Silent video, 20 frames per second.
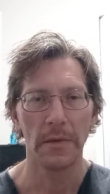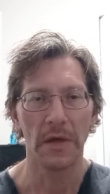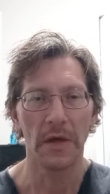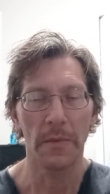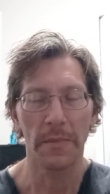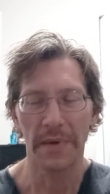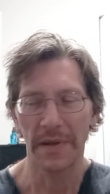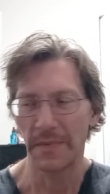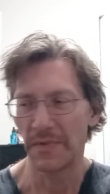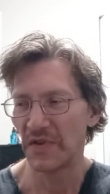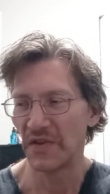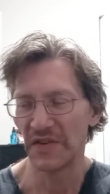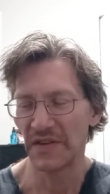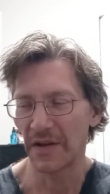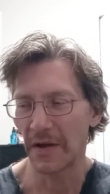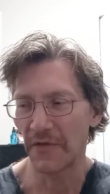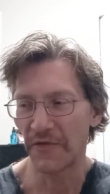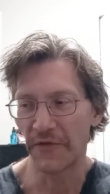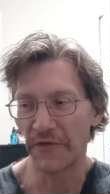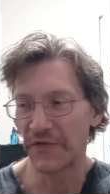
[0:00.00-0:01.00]
You know, but
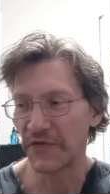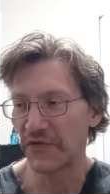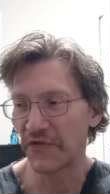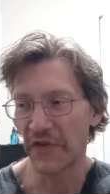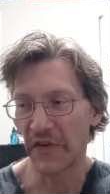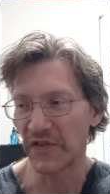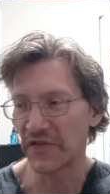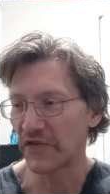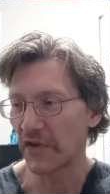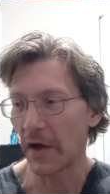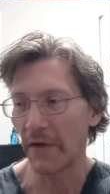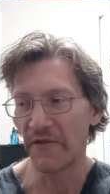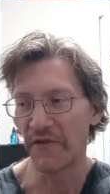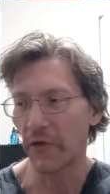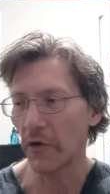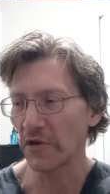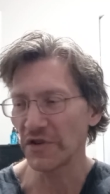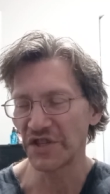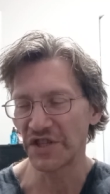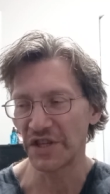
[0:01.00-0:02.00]

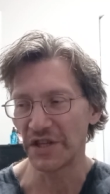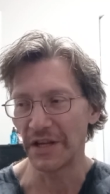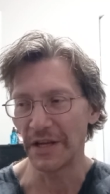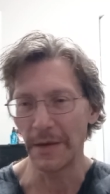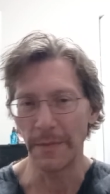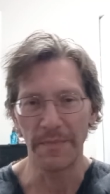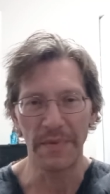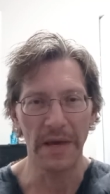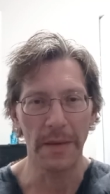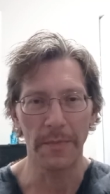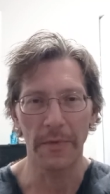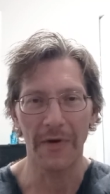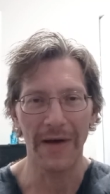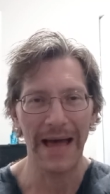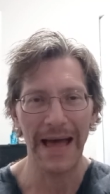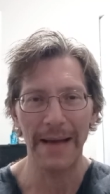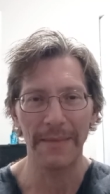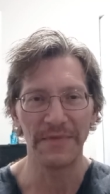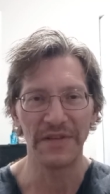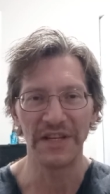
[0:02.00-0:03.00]
unfortunately, people
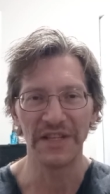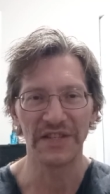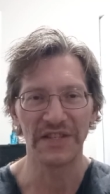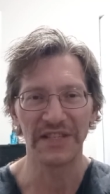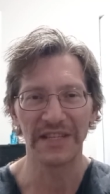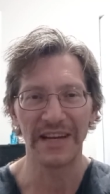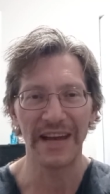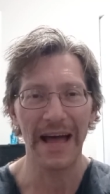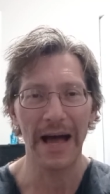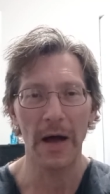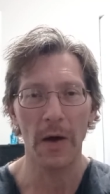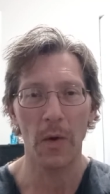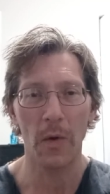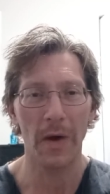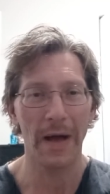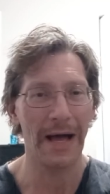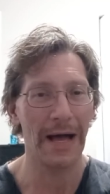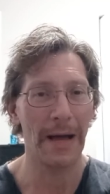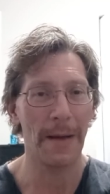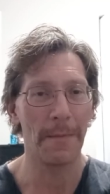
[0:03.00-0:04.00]
have this
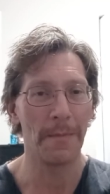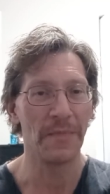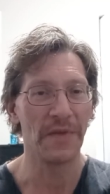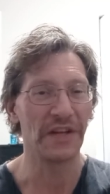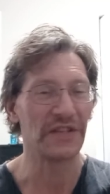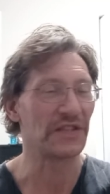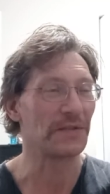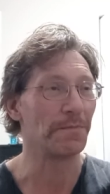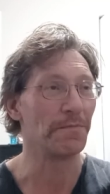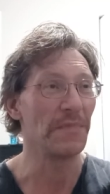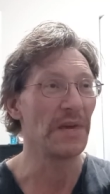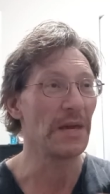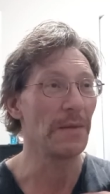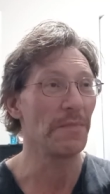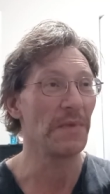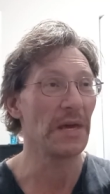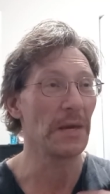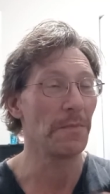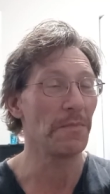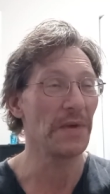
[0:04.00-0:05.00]
now, um, it's me,
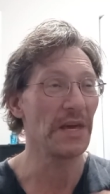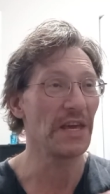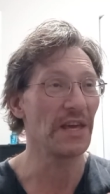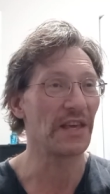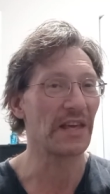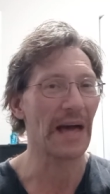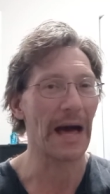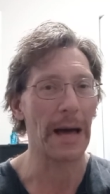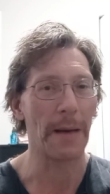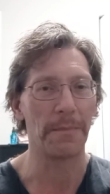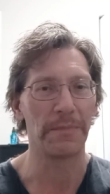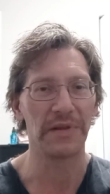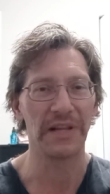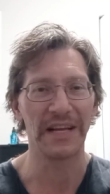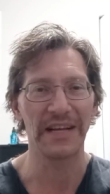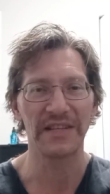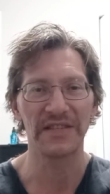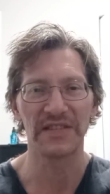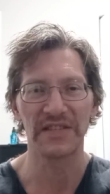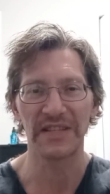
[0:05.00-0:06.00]
me, me
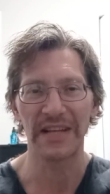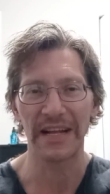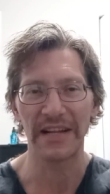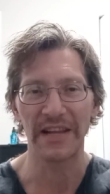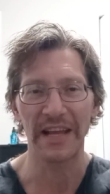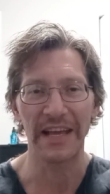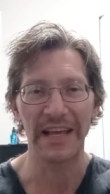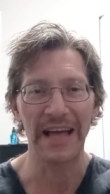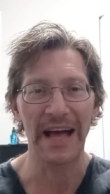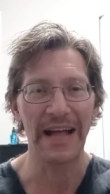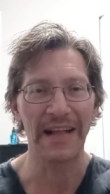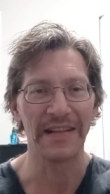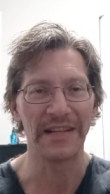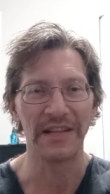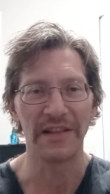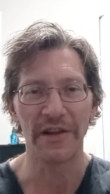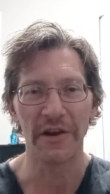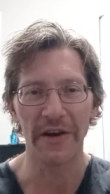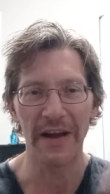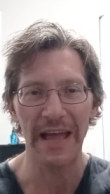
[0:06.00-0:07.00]
complex that they got
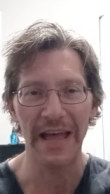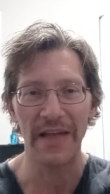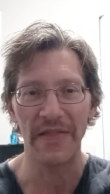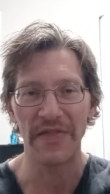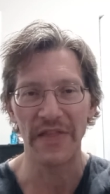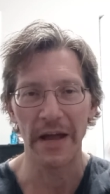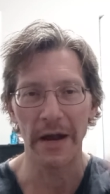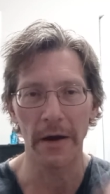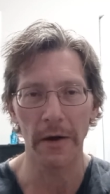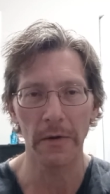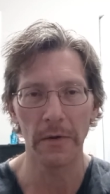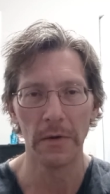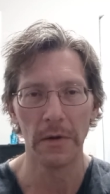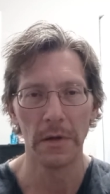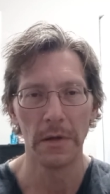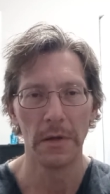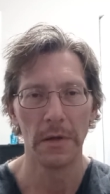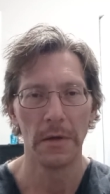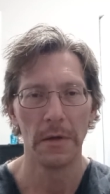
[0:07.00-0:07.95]
in their head there.